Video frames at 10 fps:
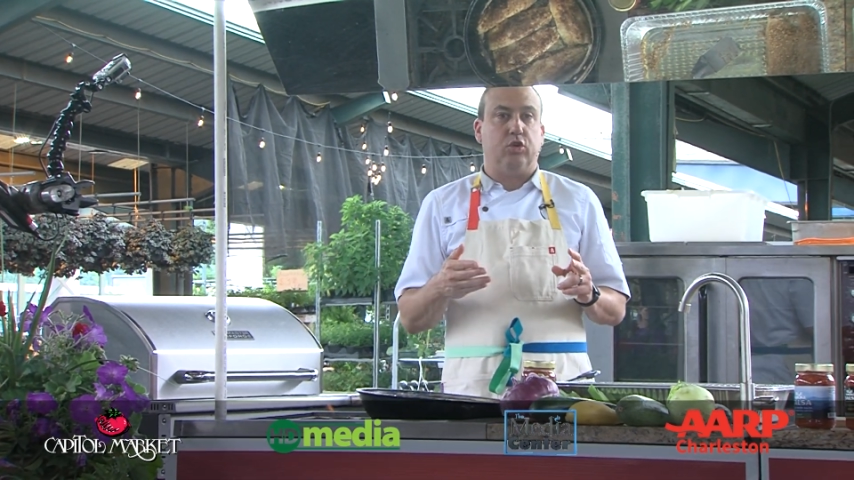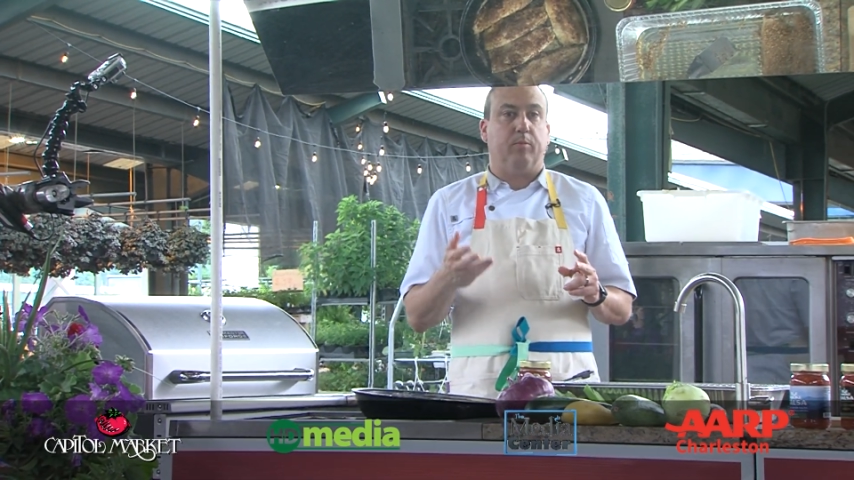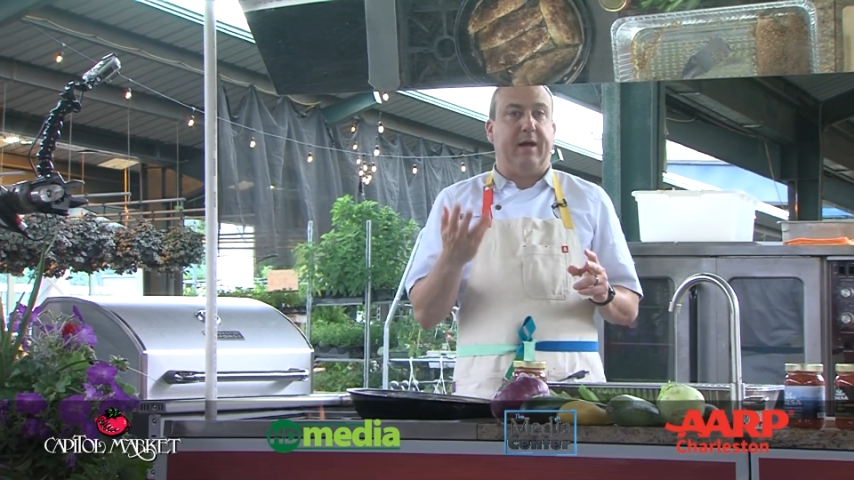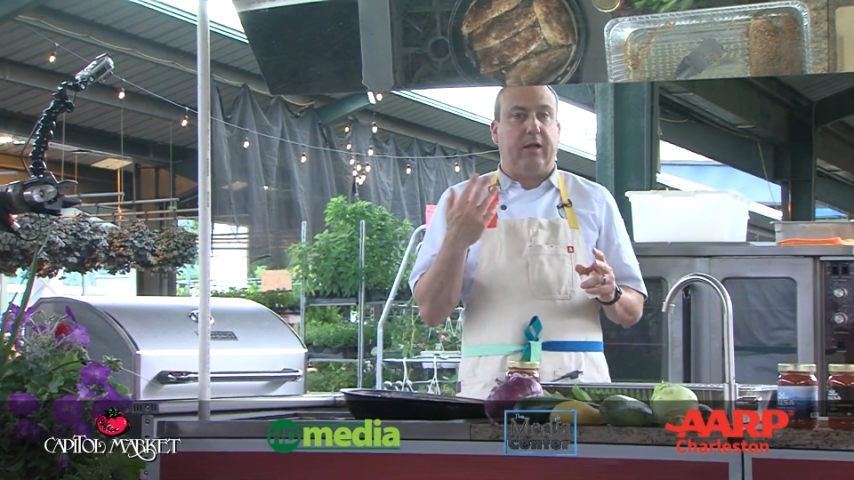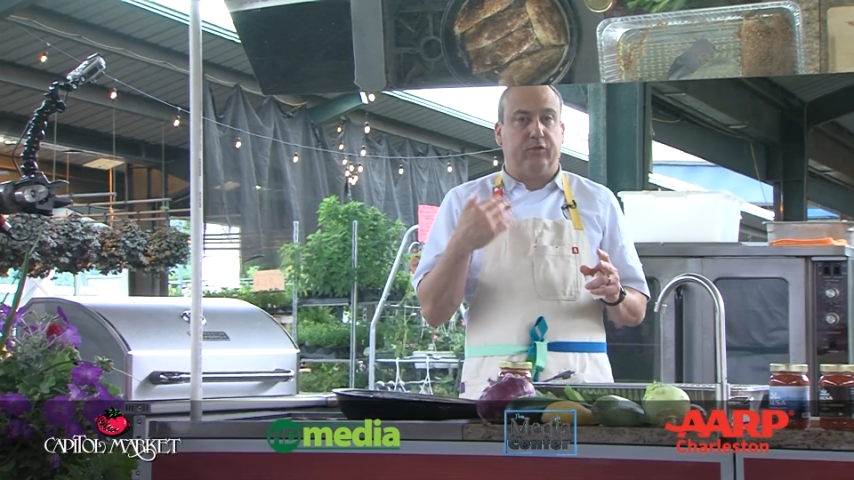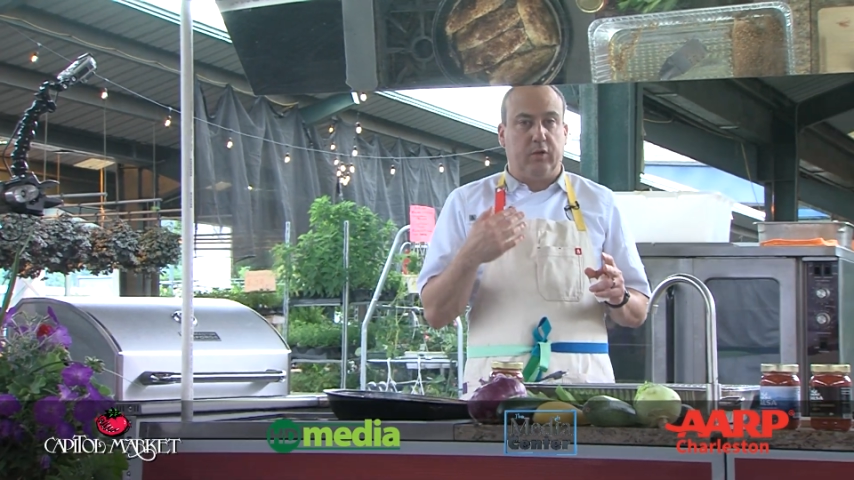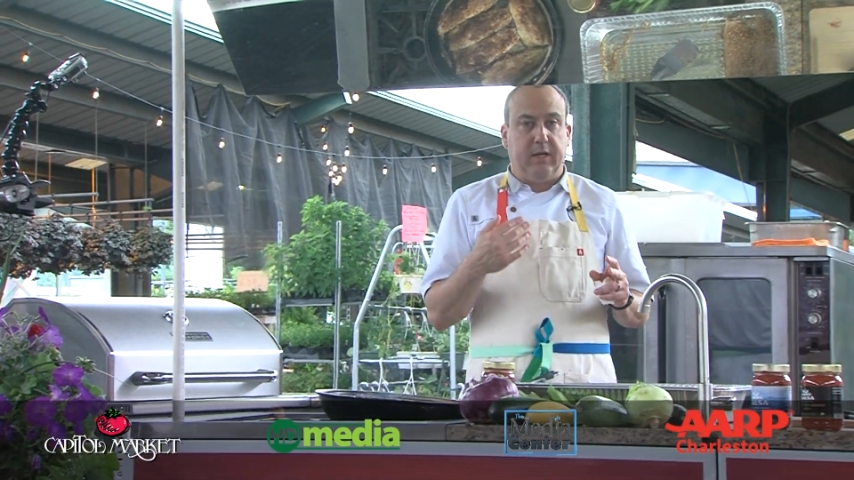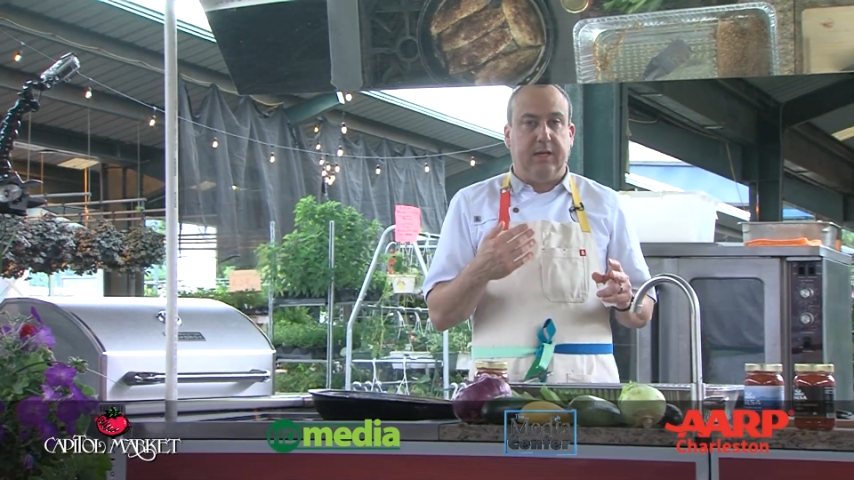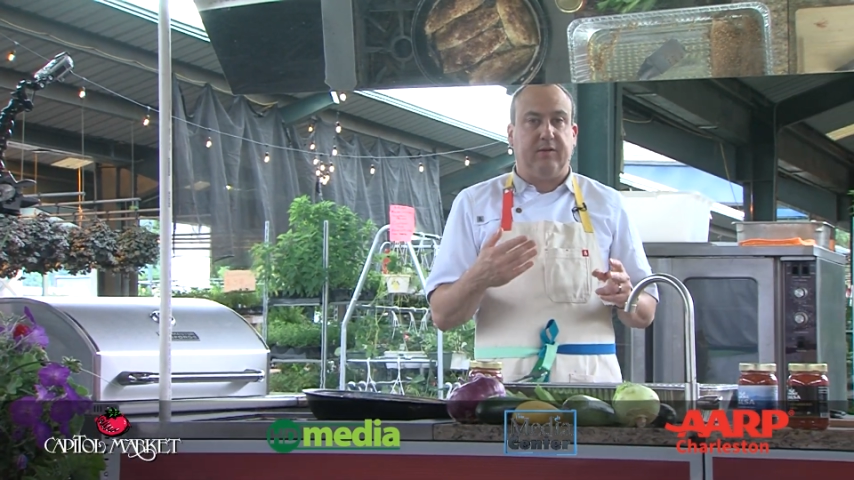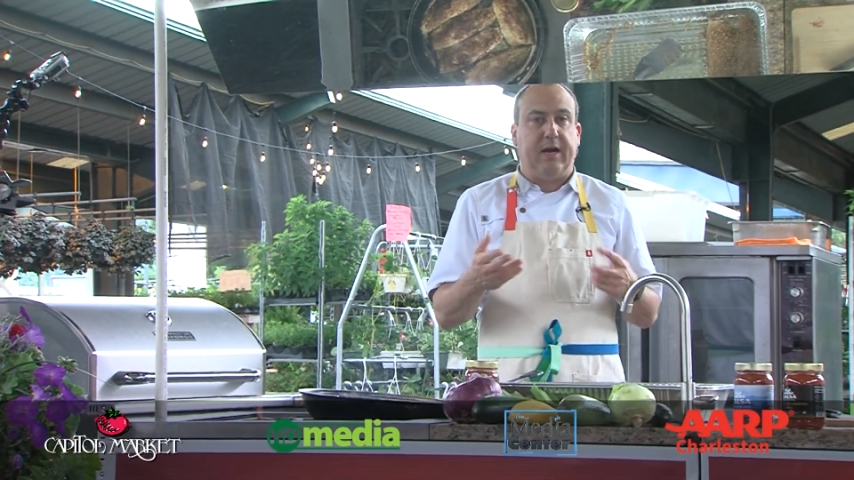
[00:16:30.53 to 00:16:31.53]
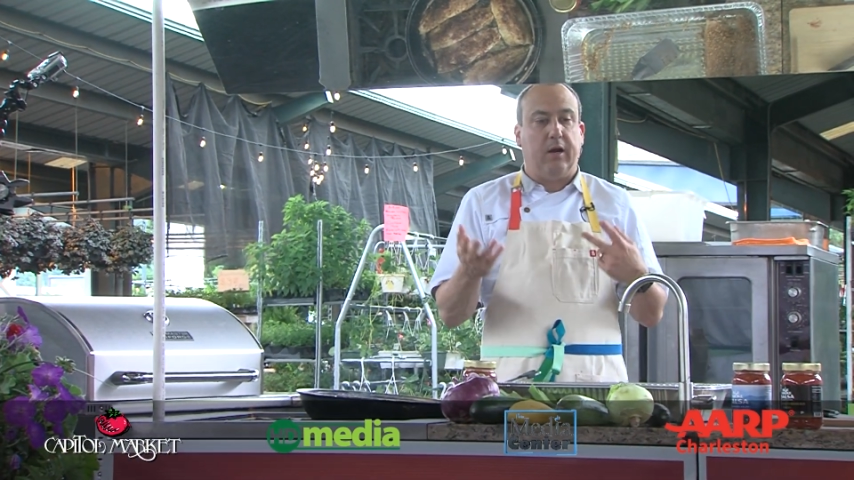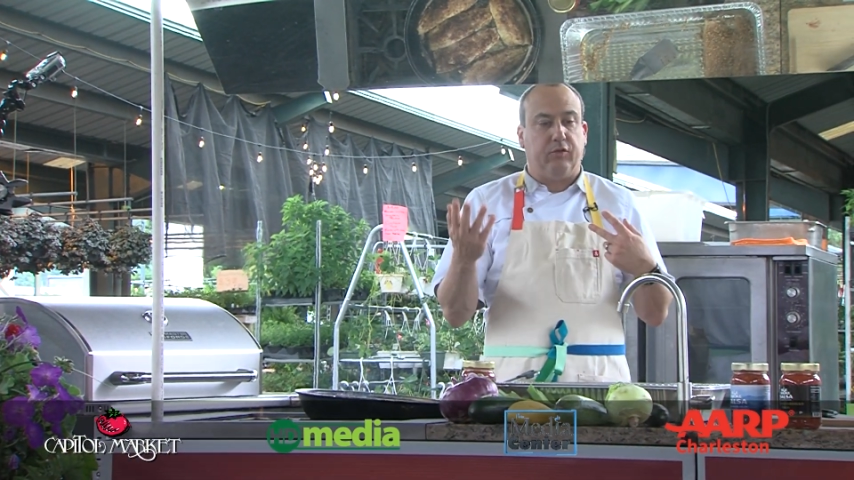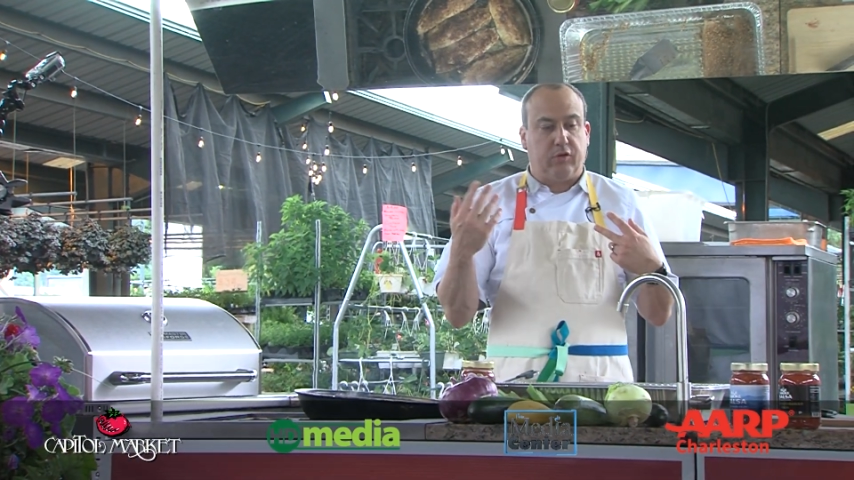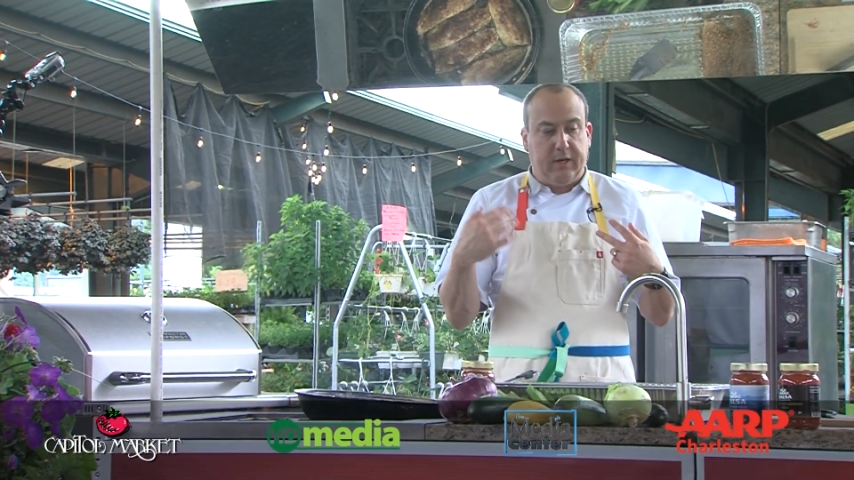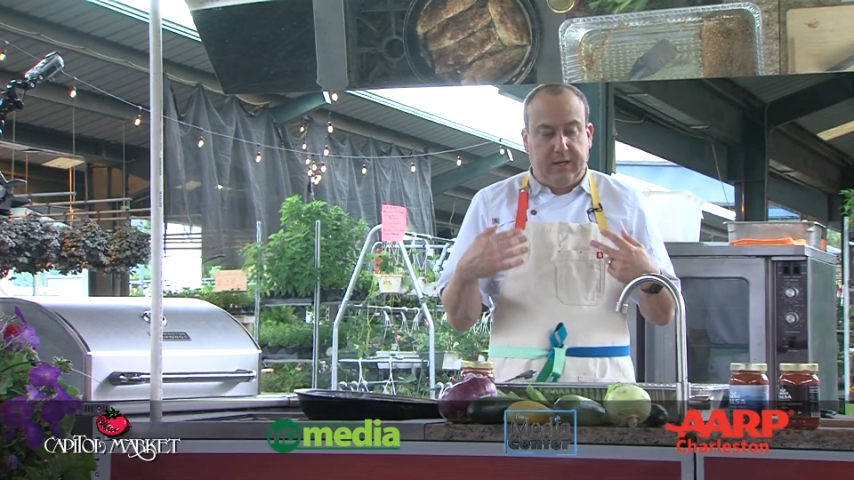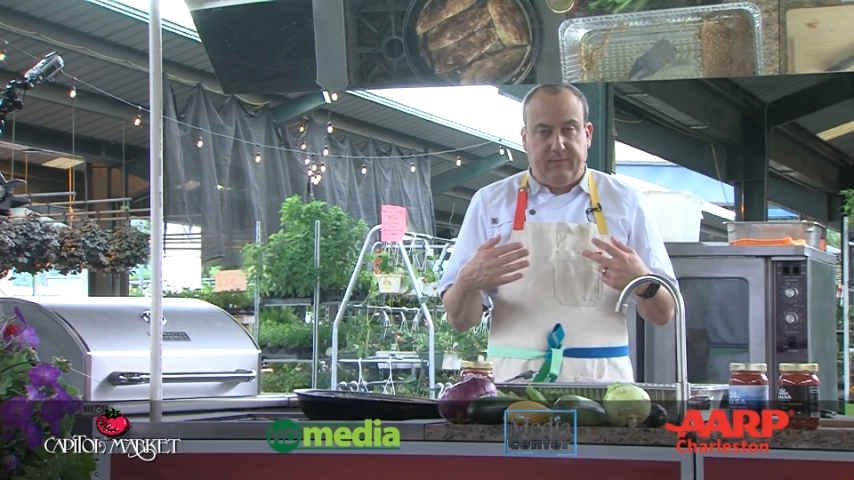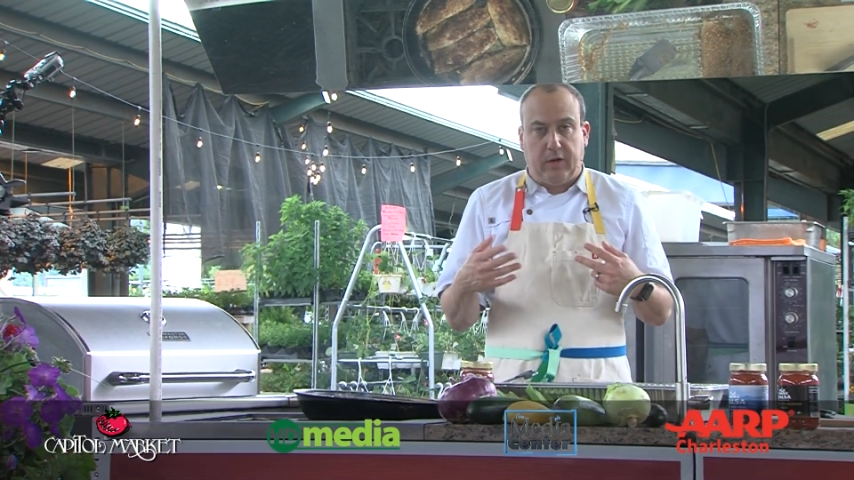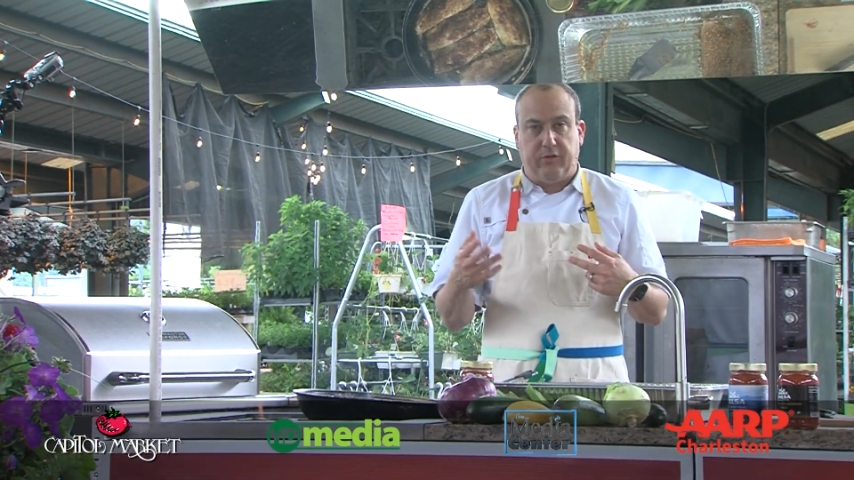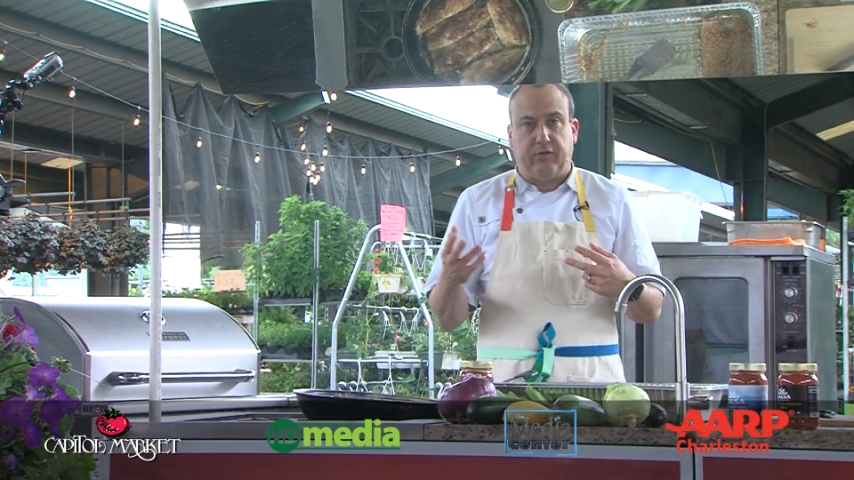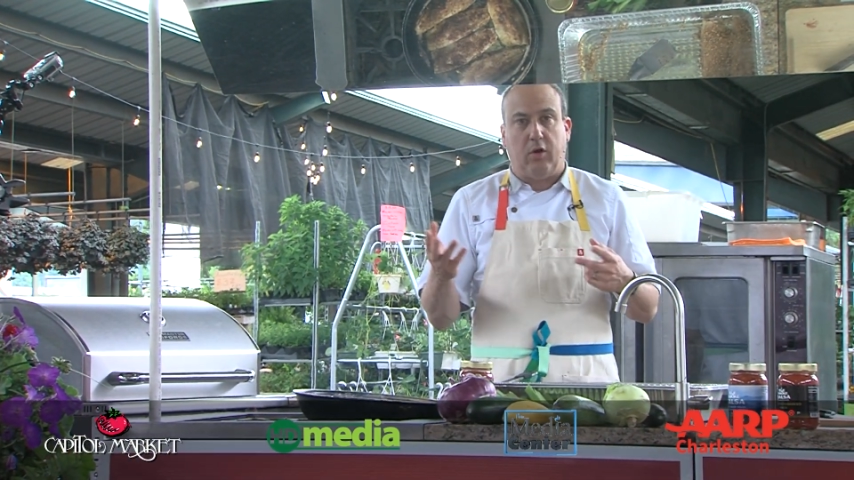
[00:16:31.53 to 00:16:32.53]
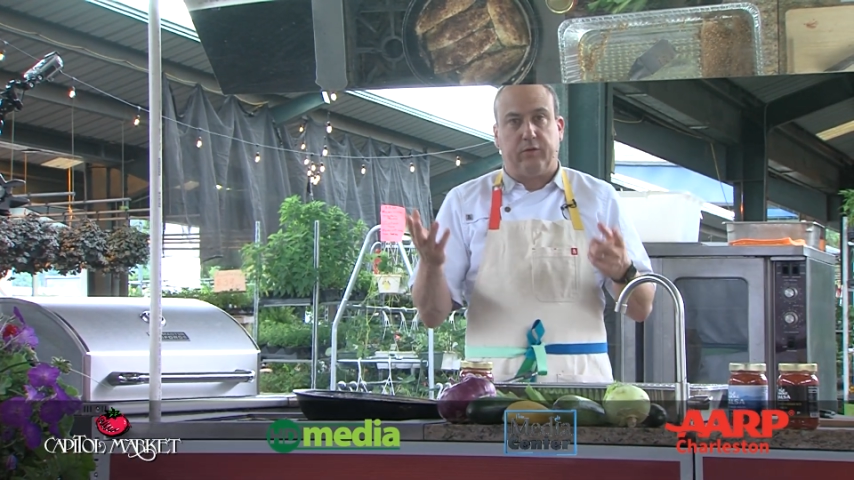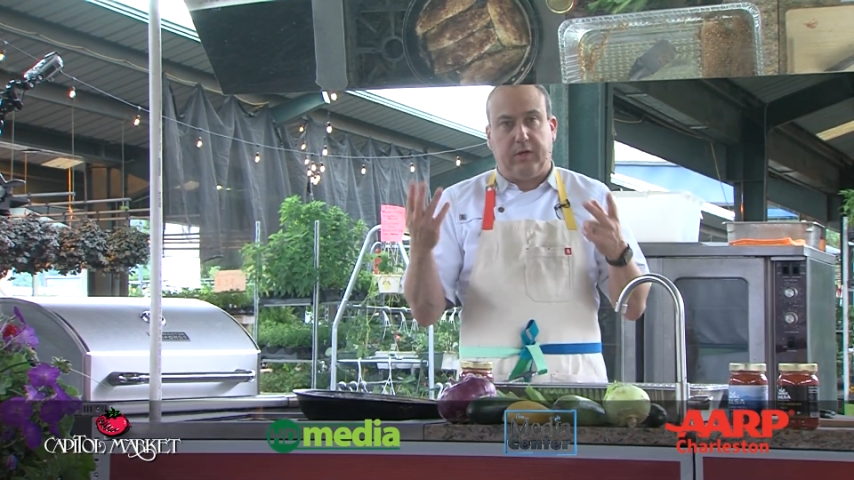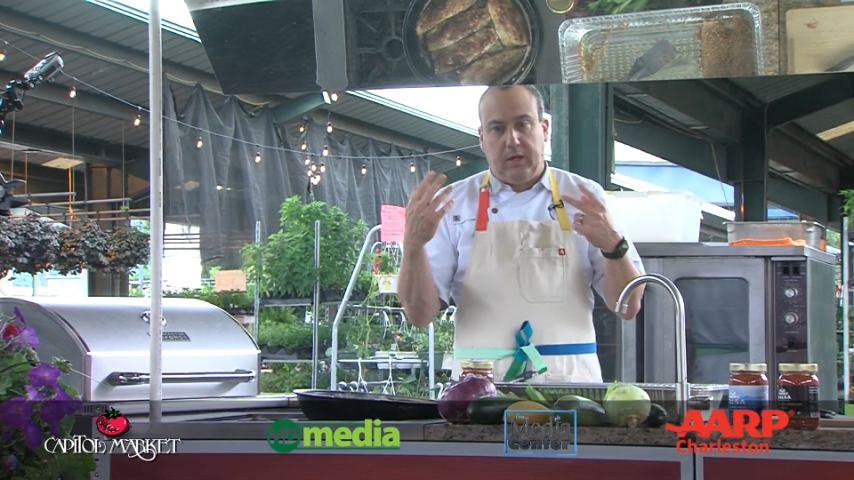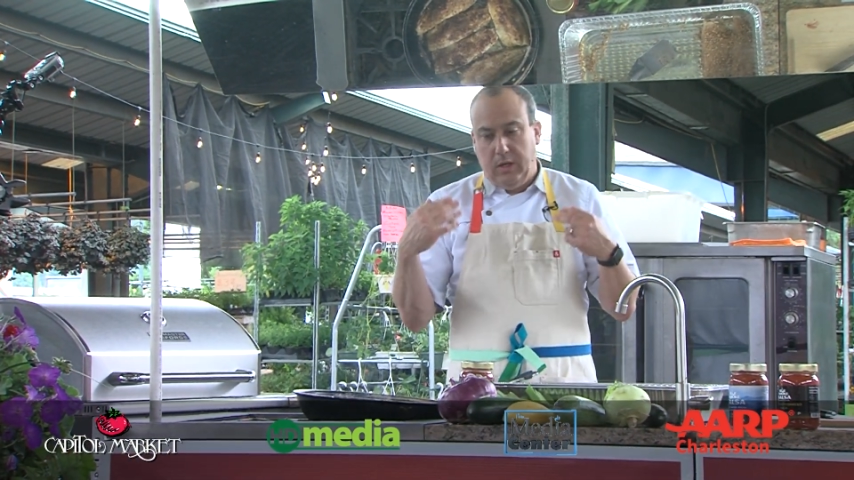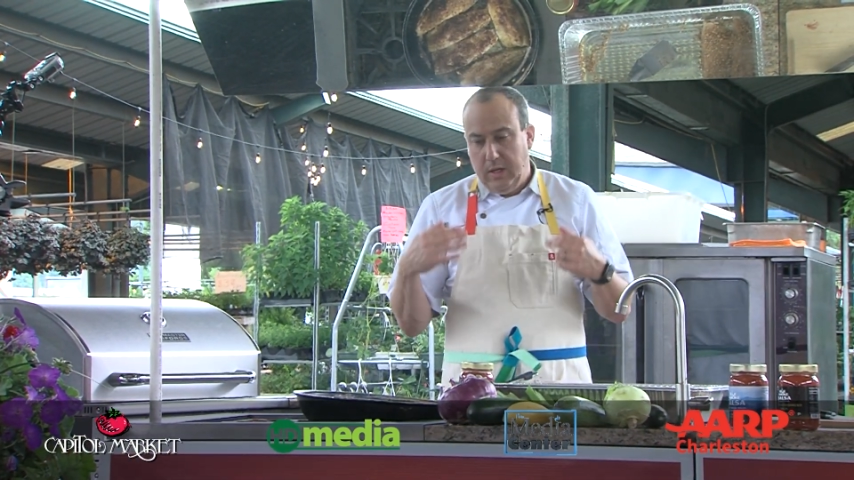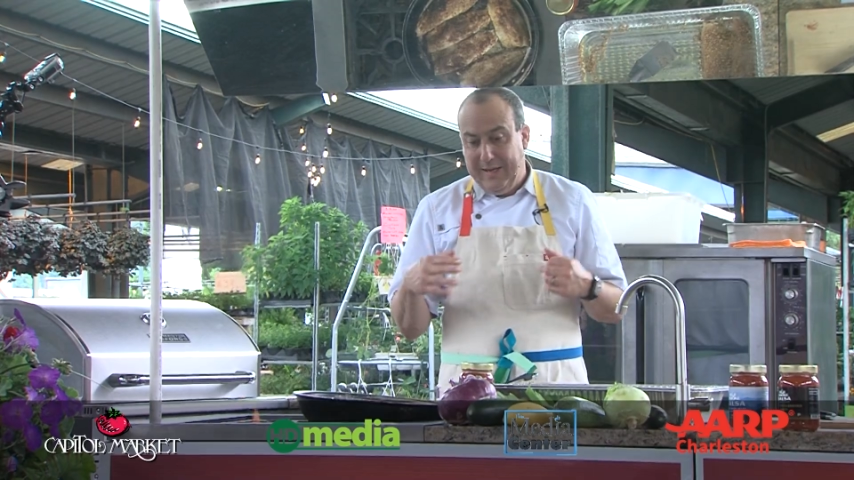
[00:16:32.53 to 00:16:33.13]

your palate's gonna get tired, it's gonna get very salty.